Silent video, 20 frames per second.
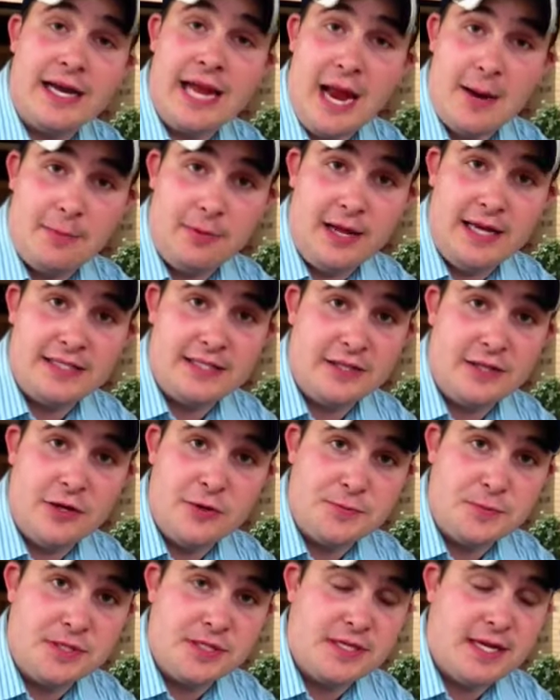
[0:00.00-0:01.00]
capitalizing on
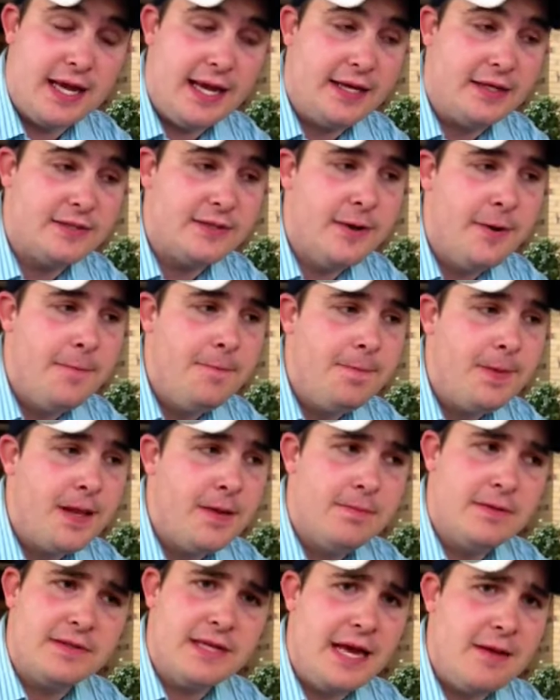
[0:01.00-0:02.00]
those mistakes.
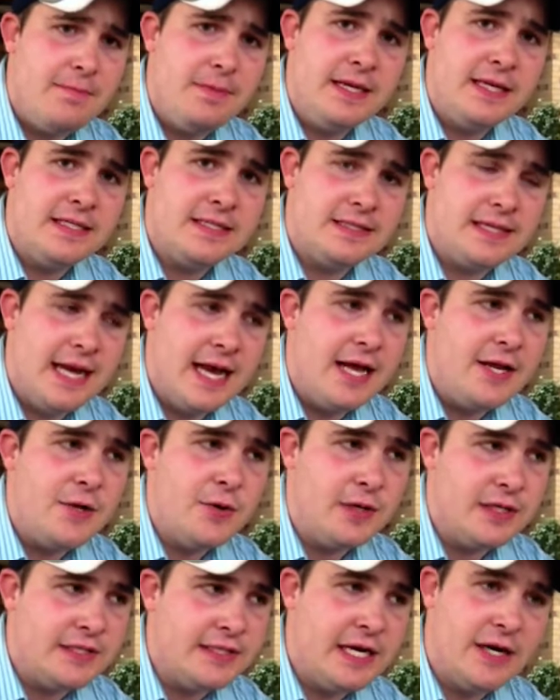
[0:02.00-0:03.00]
But that being said, you
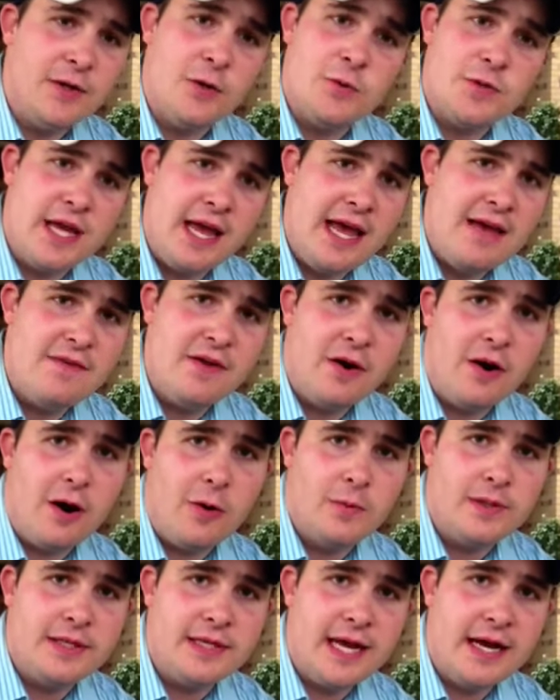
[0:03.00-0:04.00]
could tell there was a heavy
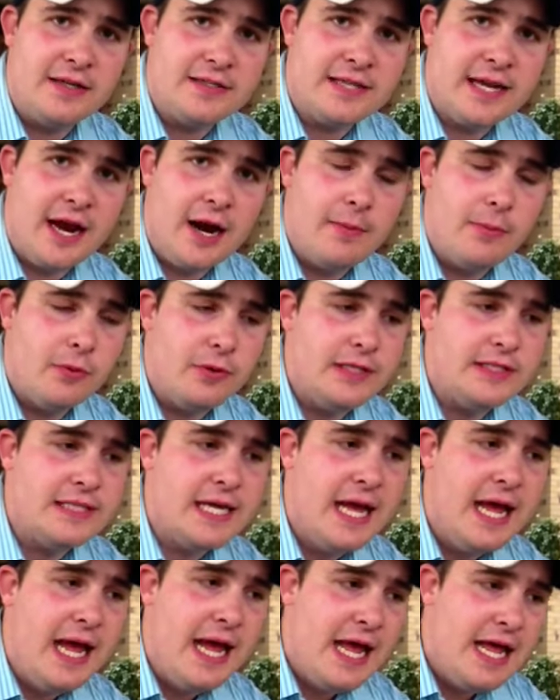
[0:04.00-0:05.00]
heart with the Dallas Cowboys.
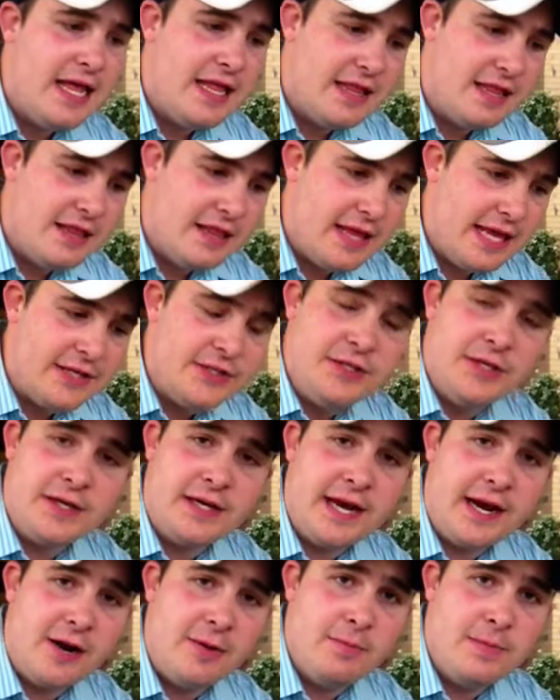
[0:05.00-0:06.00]
They took
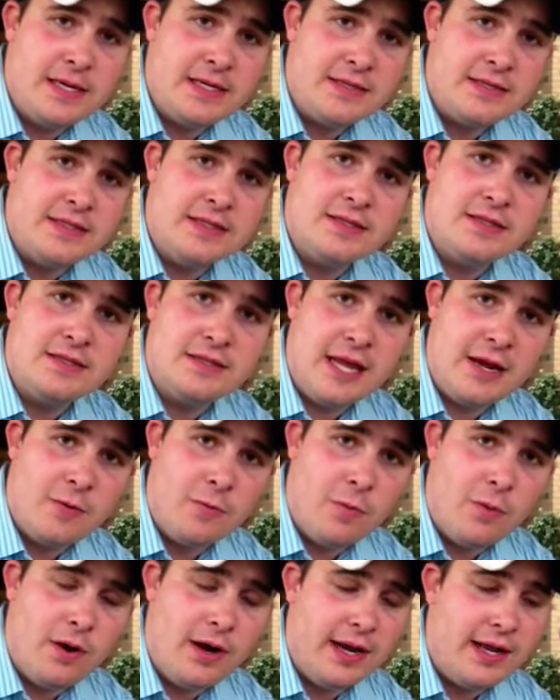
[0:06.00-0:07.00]
care of business. They
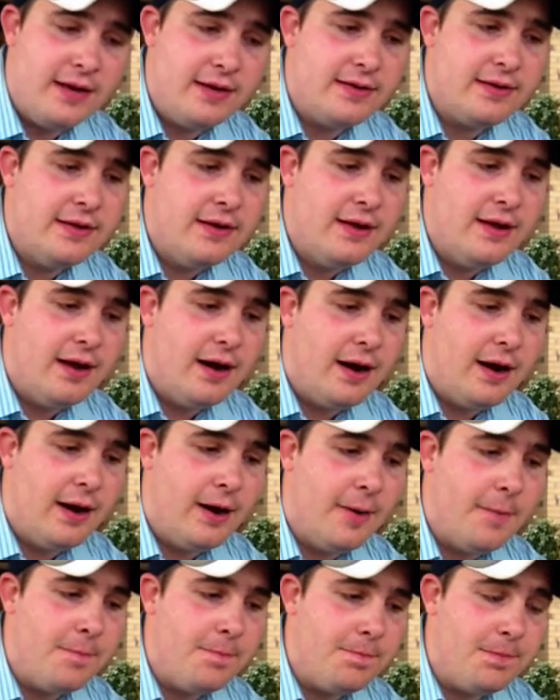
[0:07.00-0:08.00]
won it.
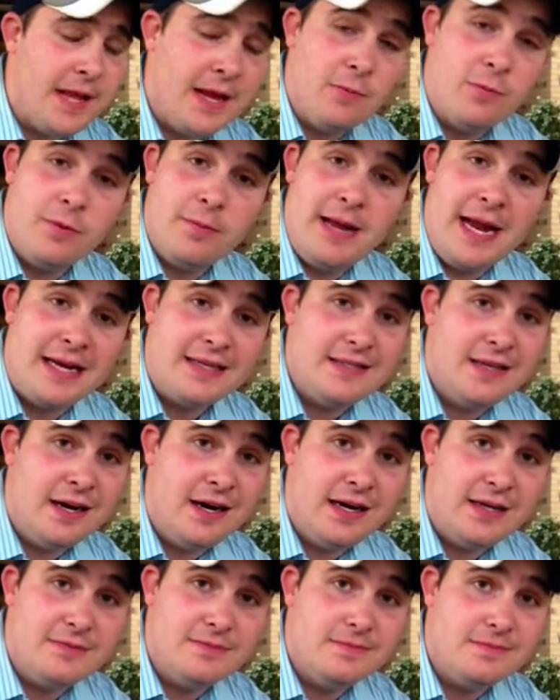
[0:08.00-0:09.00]
And we're back in the
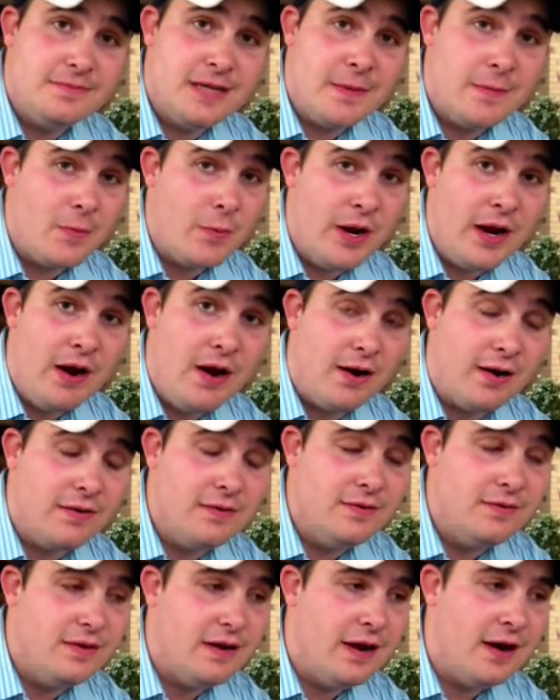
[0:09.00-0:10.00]
hunt. I mean, we are.
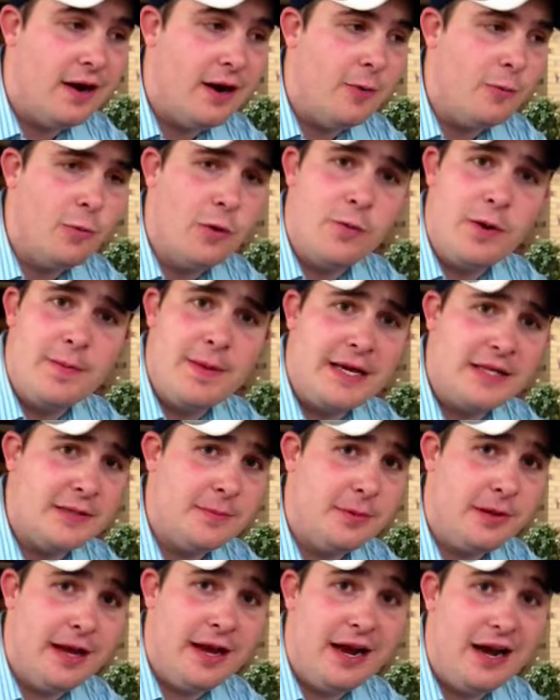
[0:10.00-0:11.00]
Will we make the
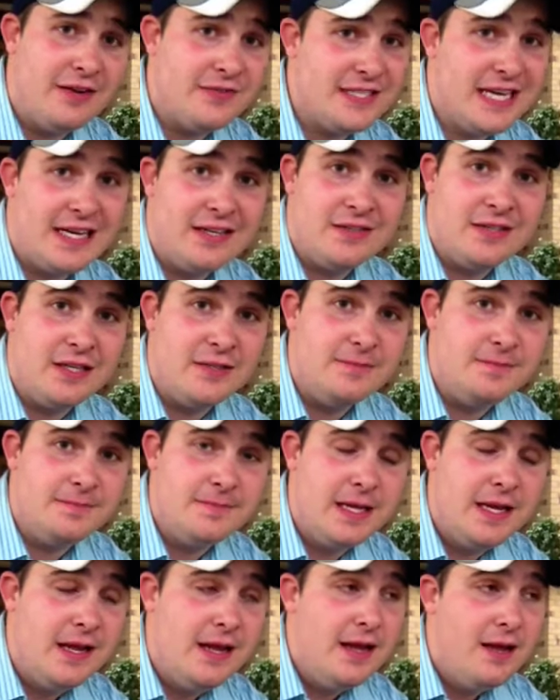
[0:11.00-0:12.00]
playoffs? I don't know.
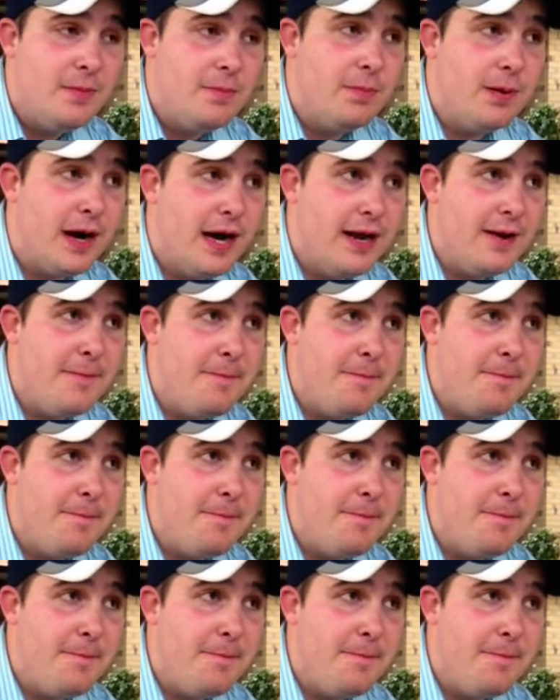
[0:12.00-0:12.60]
But